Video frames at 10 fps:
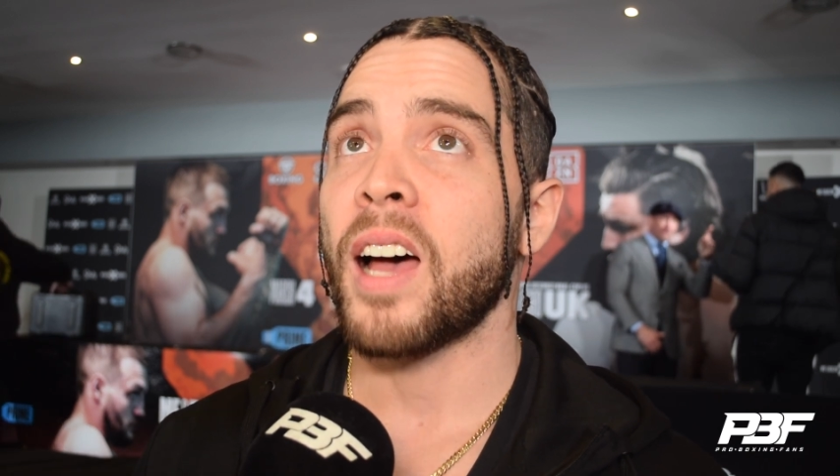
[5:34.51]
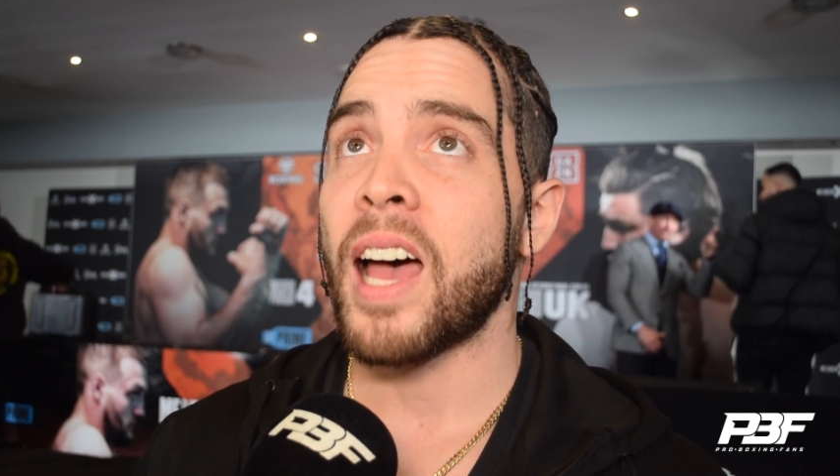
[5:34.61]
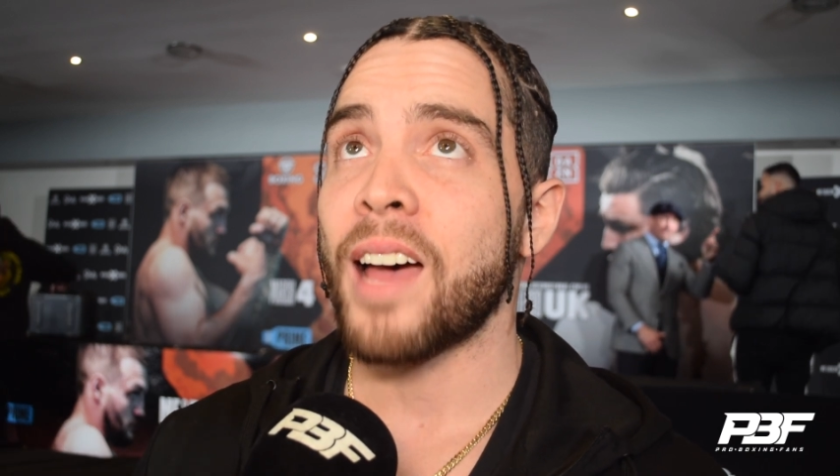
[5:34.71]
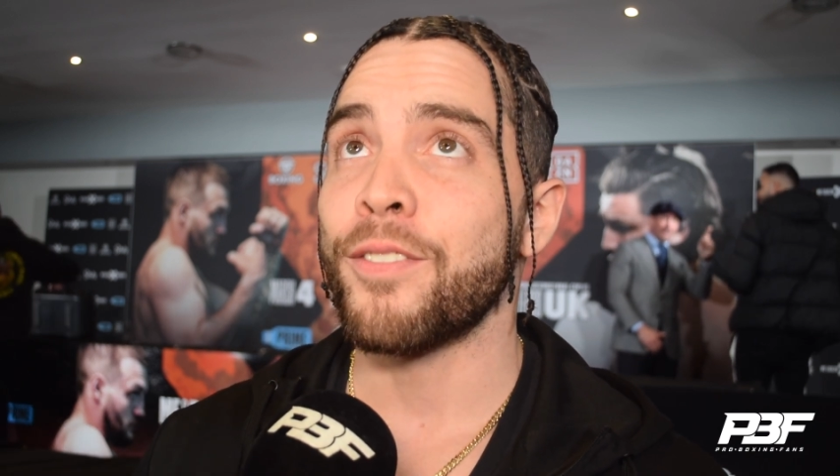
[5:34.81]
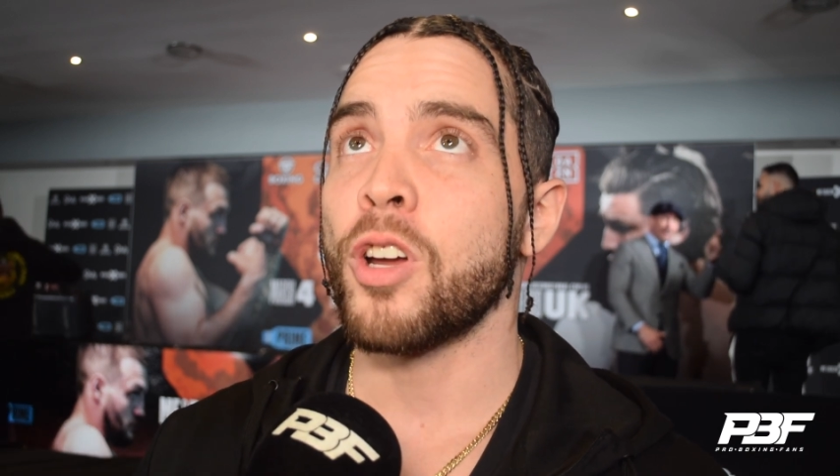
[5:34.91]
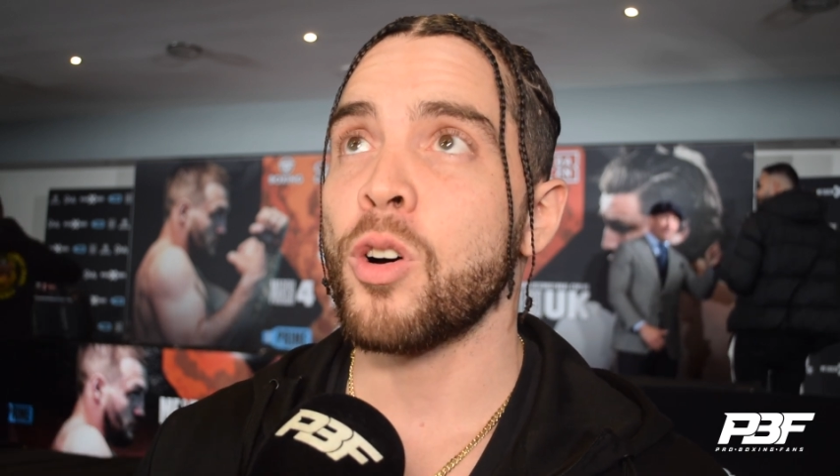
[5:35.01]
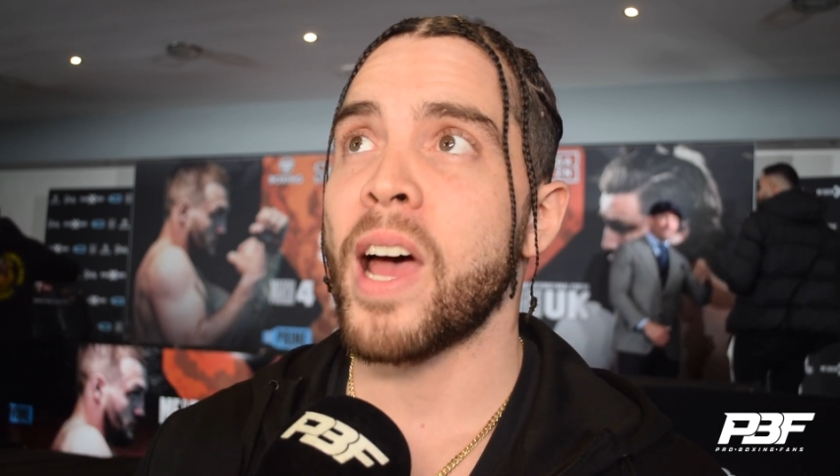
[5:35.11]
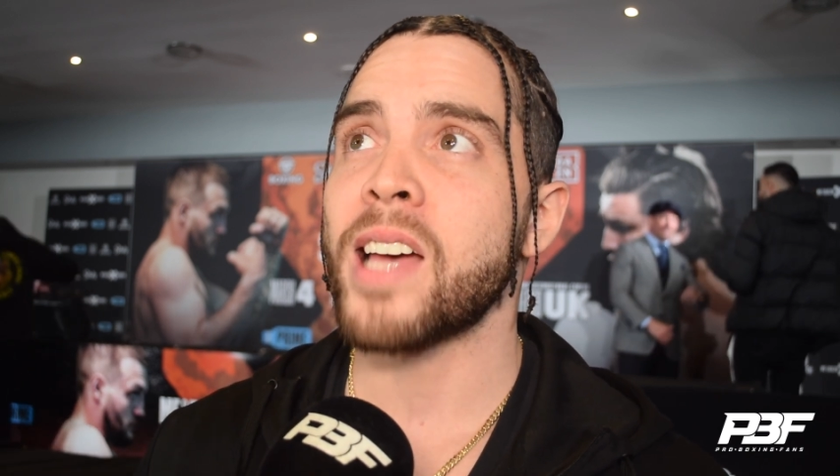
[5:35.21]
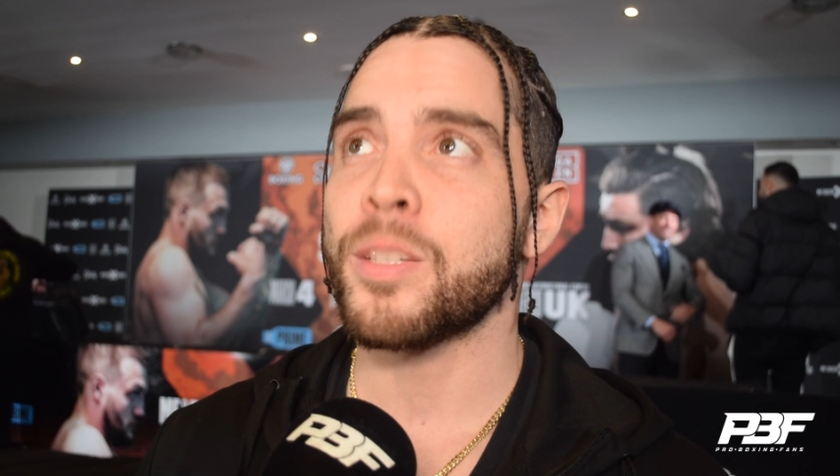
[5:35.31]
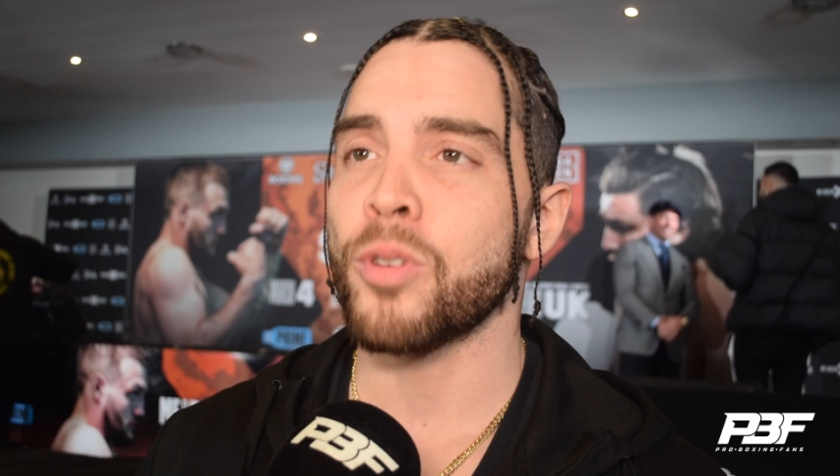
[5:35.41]
I have no
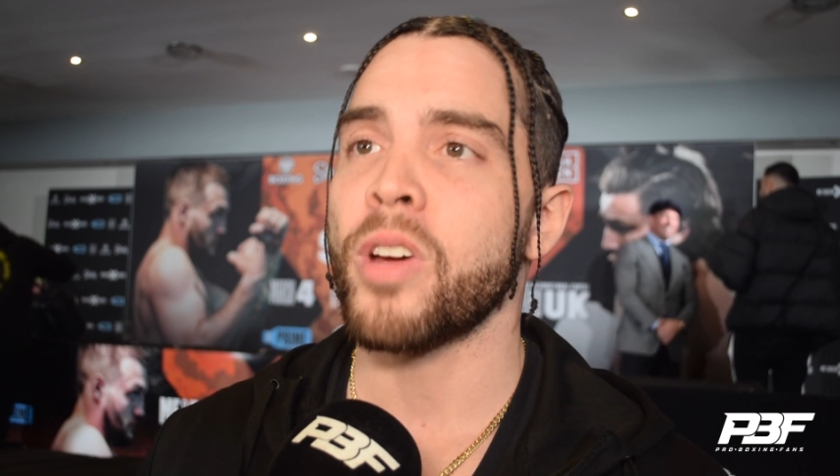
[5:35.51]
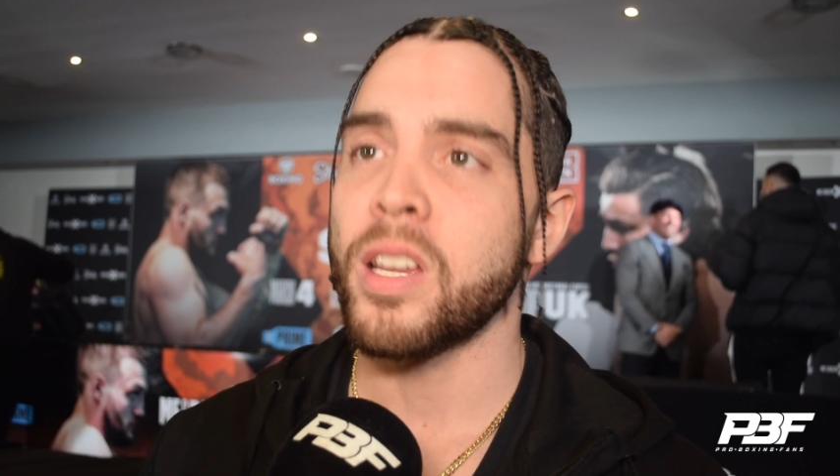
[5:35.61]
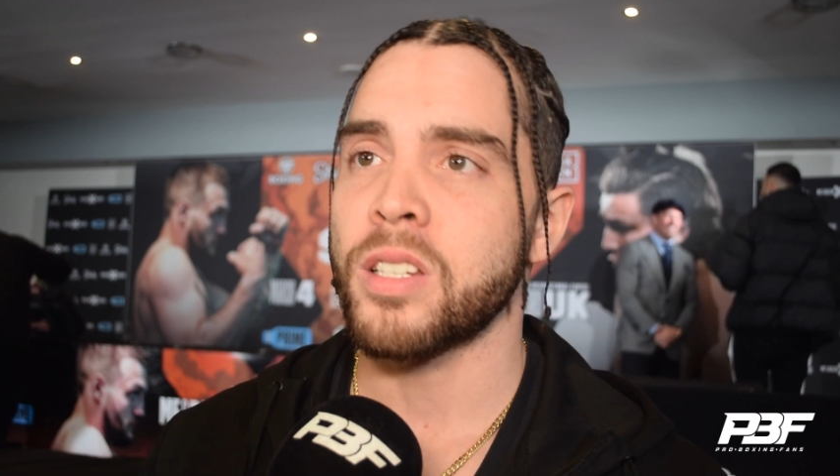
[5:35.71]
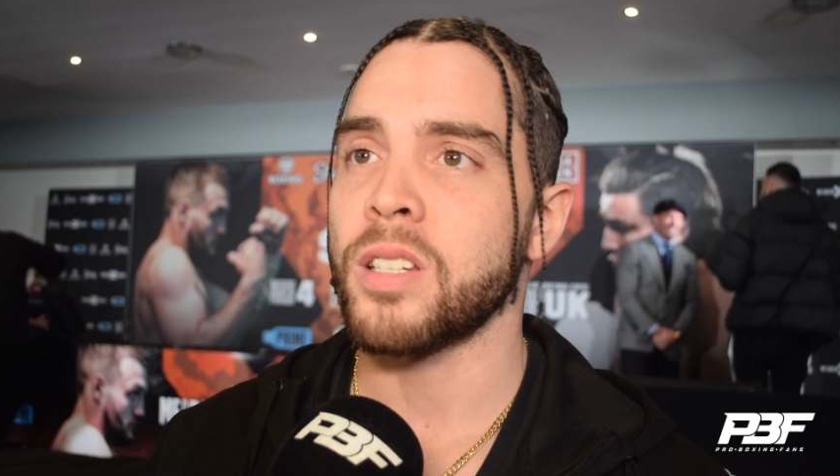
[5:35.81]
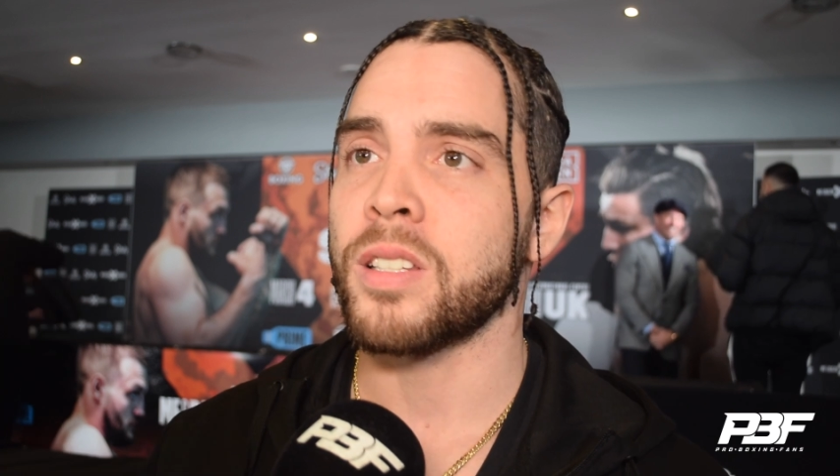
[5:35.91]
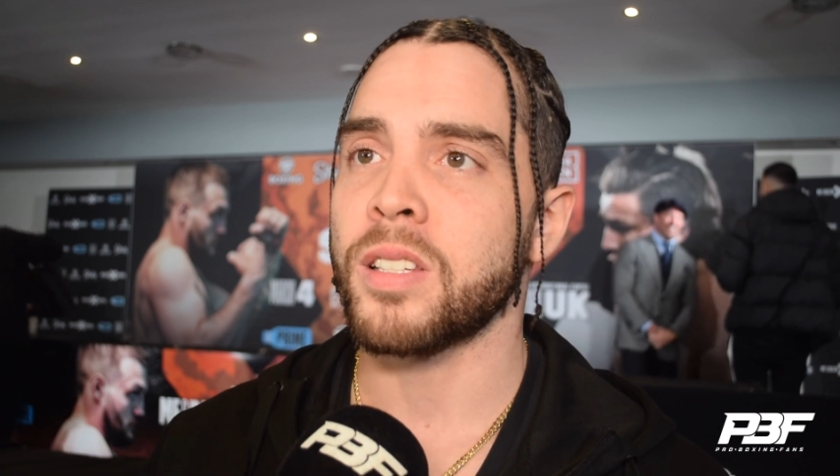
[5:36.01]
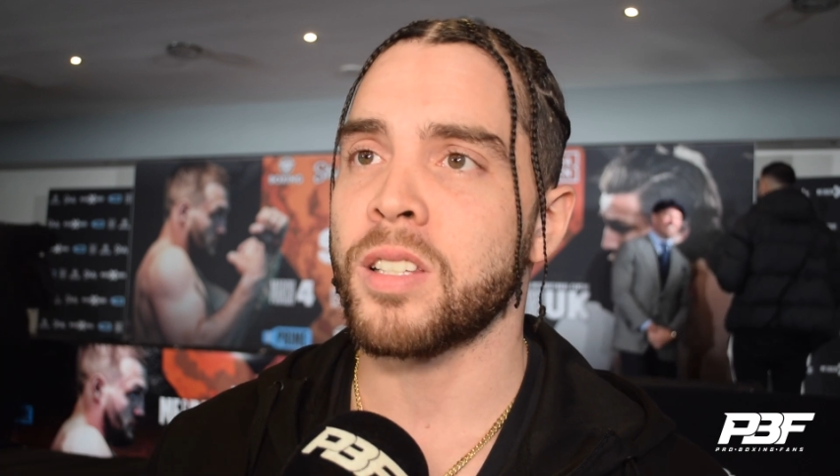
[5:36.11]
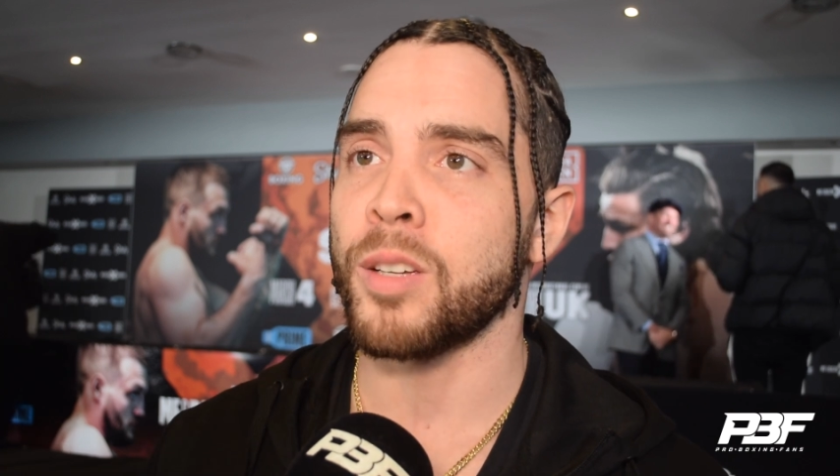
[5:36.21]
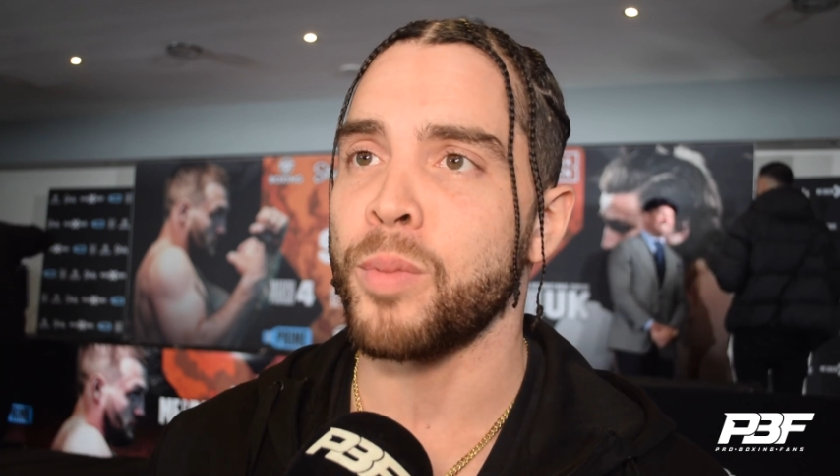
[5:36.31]
aspirations